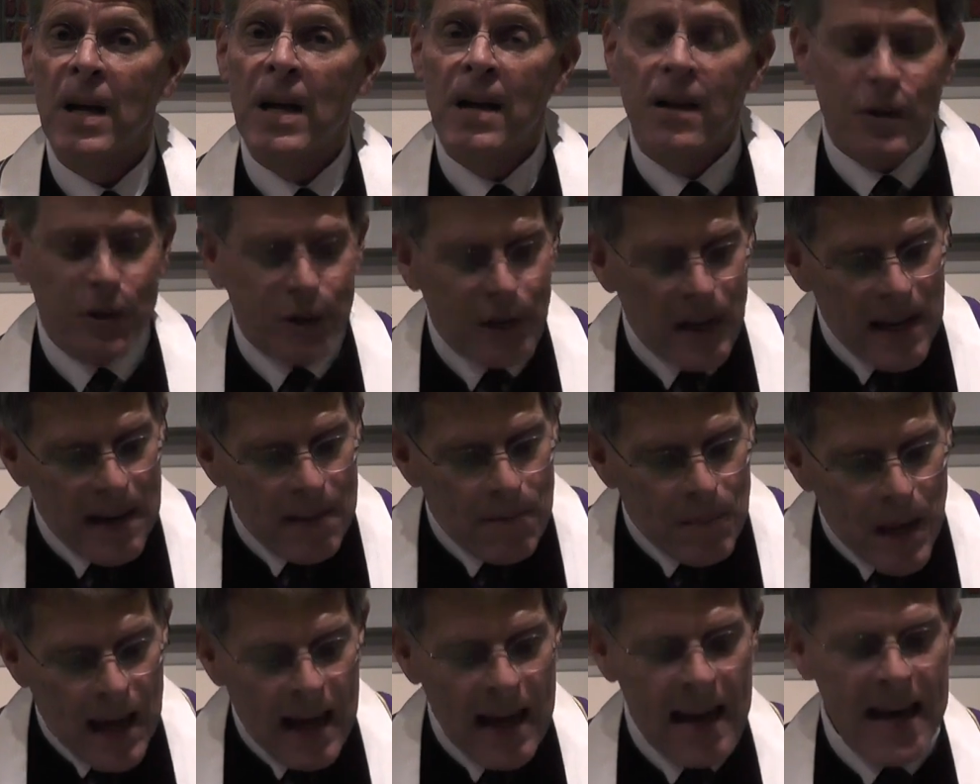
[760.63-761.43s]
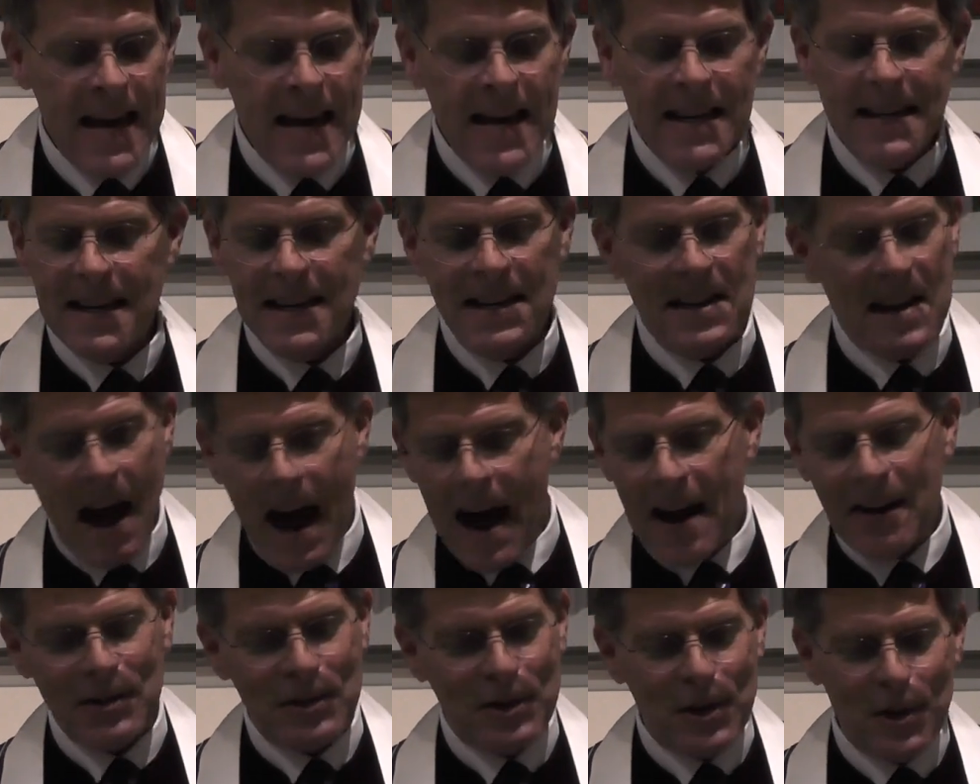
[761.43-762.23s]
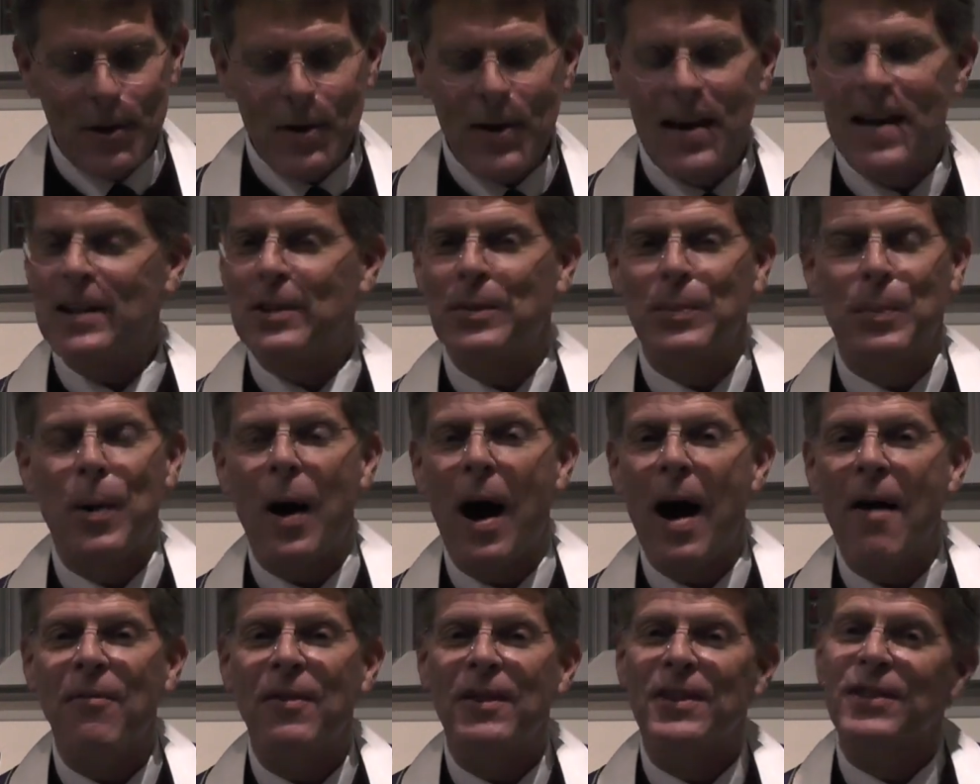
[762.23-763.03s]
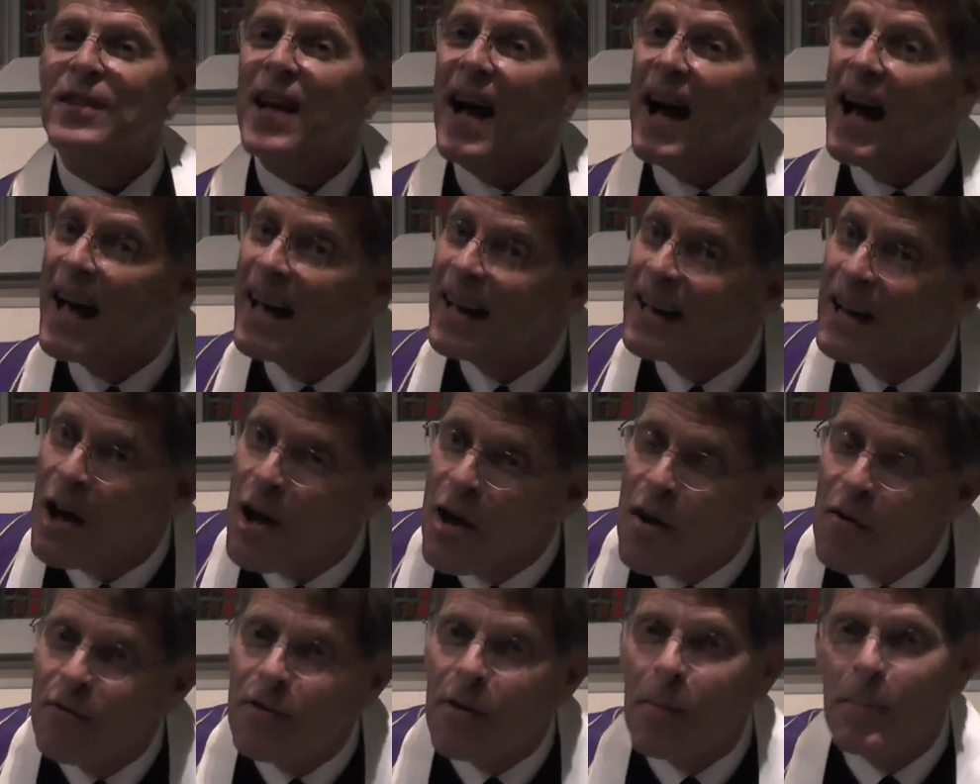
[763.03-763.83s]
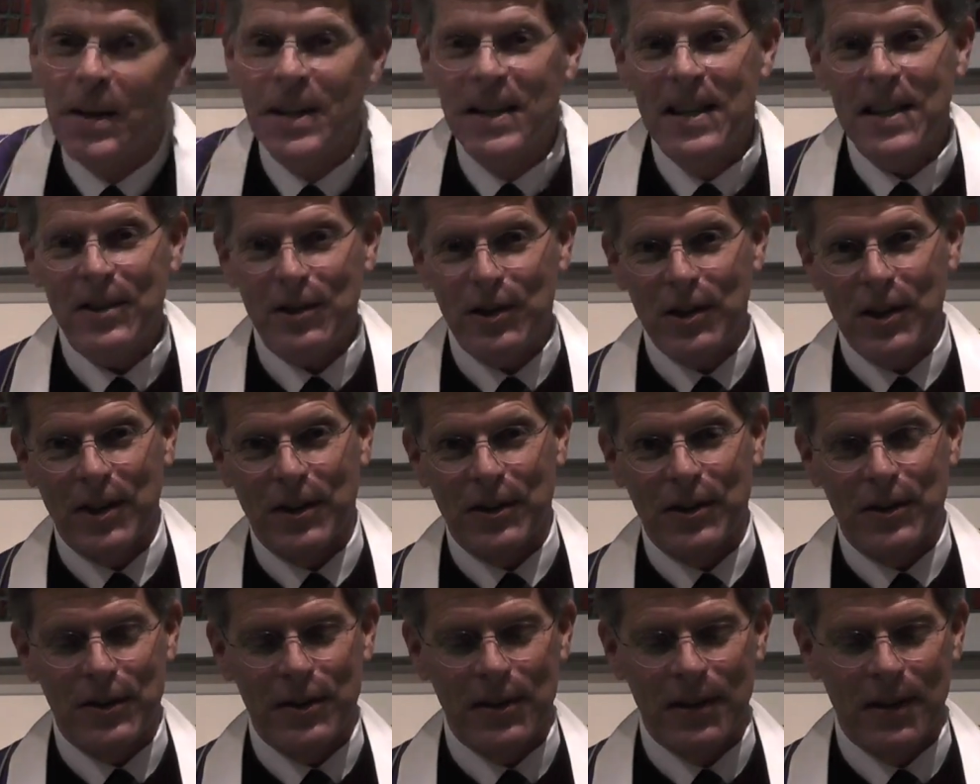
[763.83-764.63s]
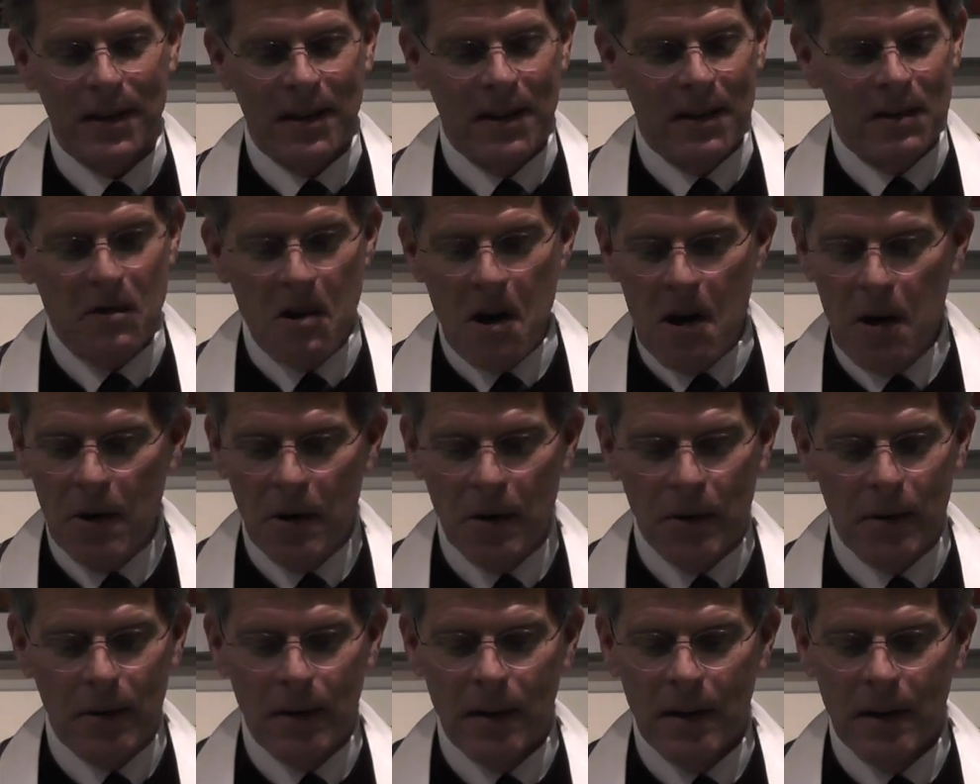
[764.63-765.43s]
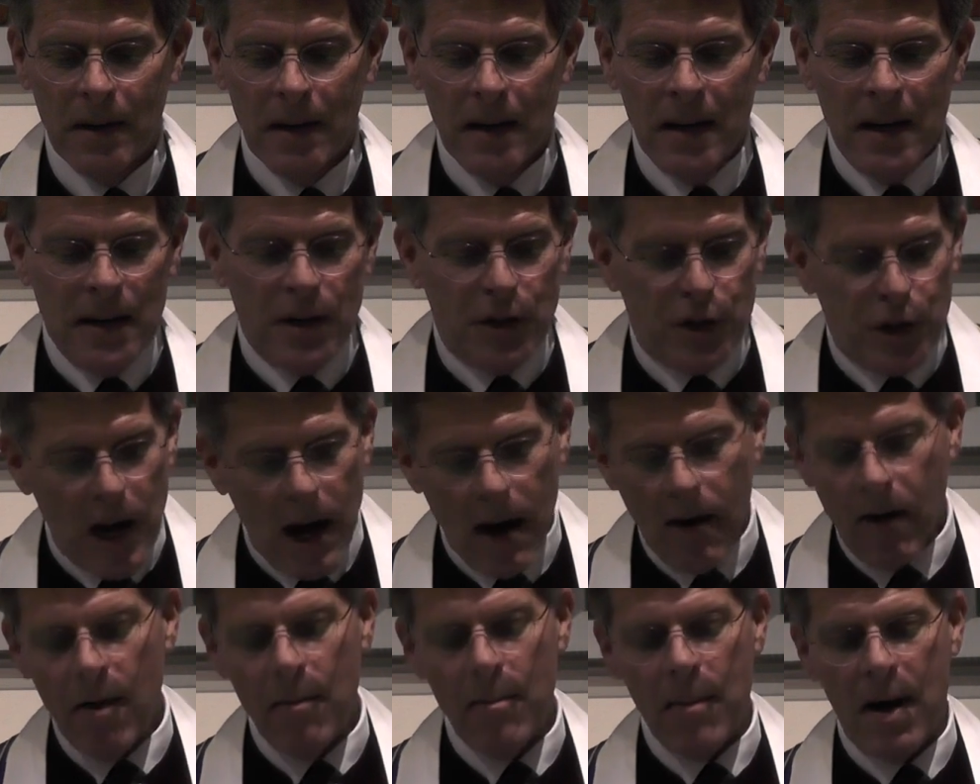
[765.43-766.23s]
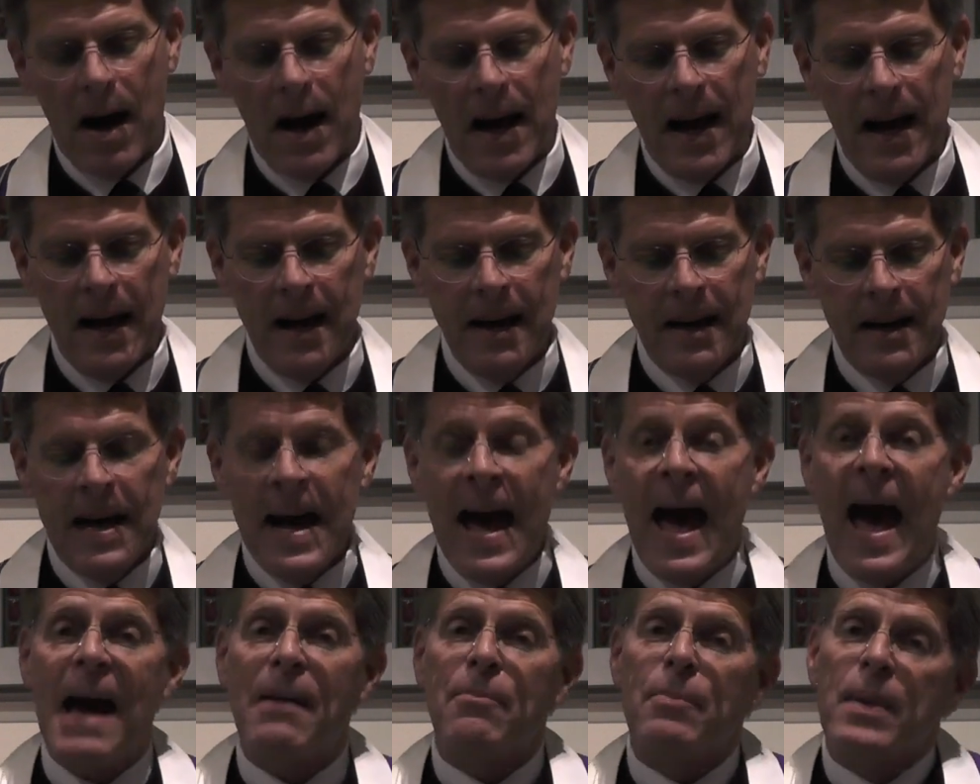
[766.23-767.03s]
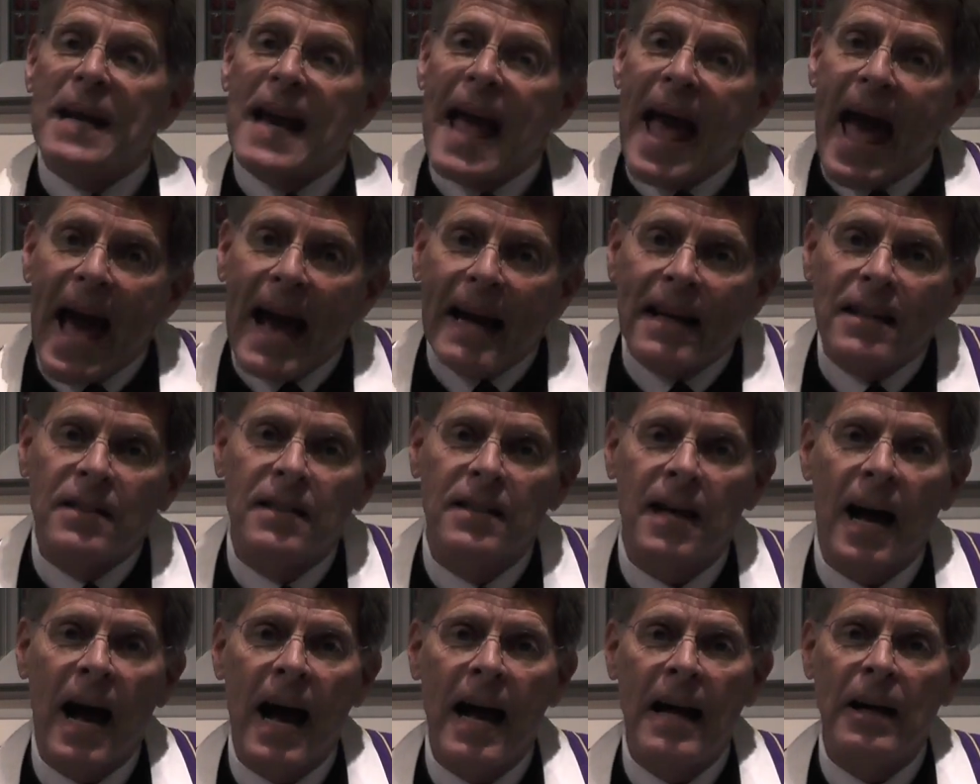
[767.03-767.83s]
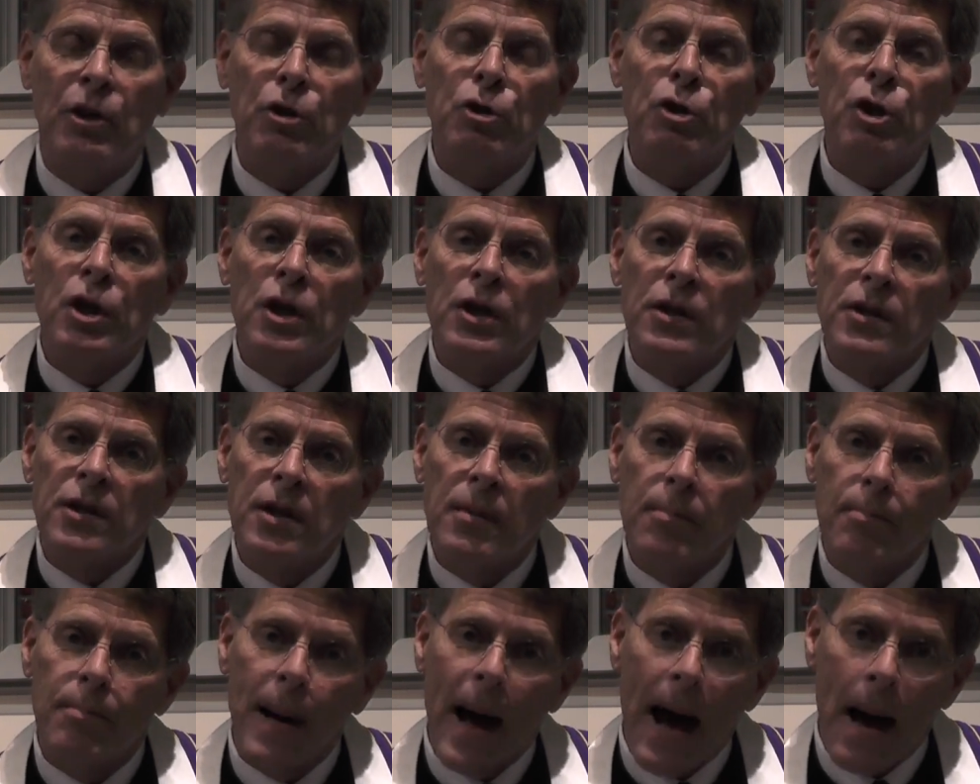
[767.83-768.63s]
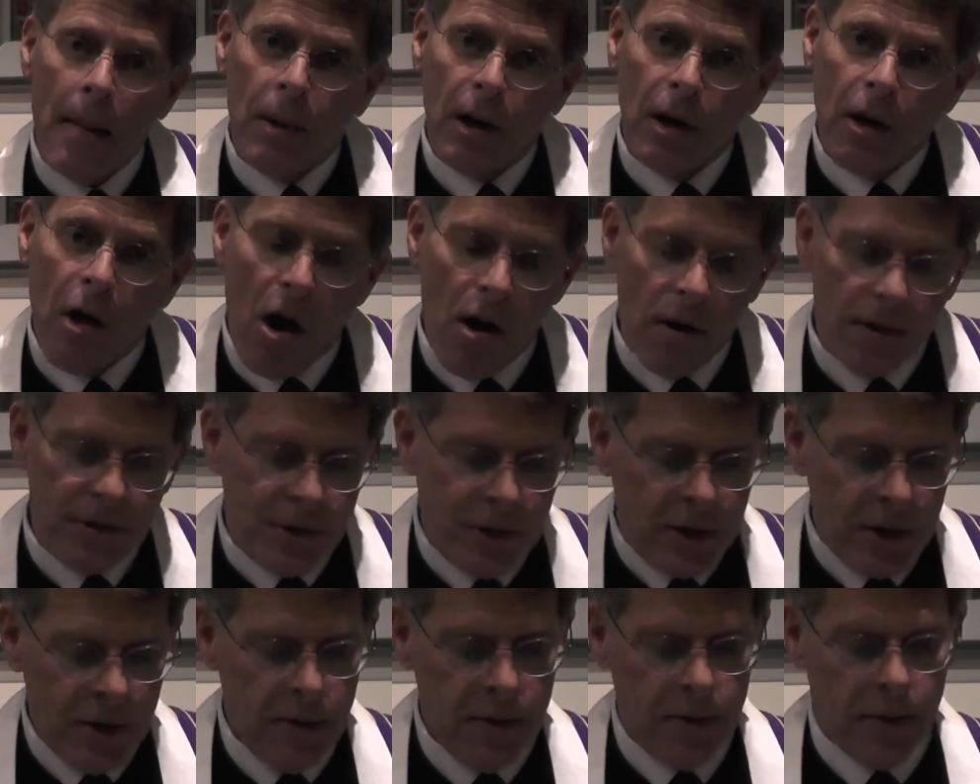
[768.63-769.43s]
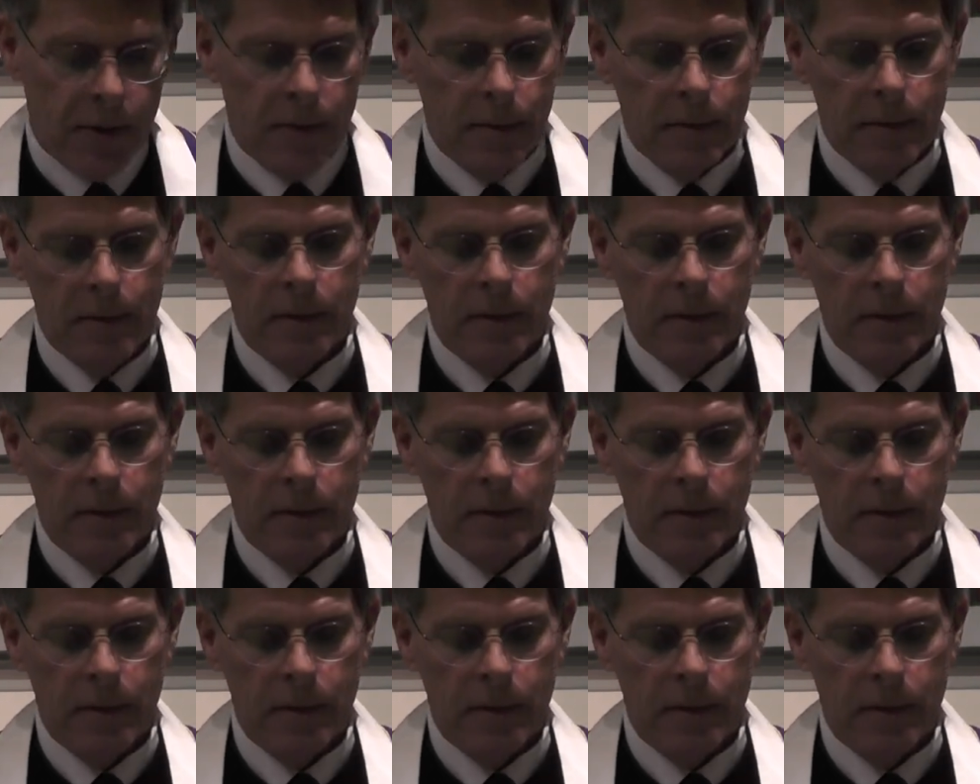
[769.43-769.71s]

You see, he did not do his prophesying from a distance. No. Jeremiah had been exiled to Babylon too,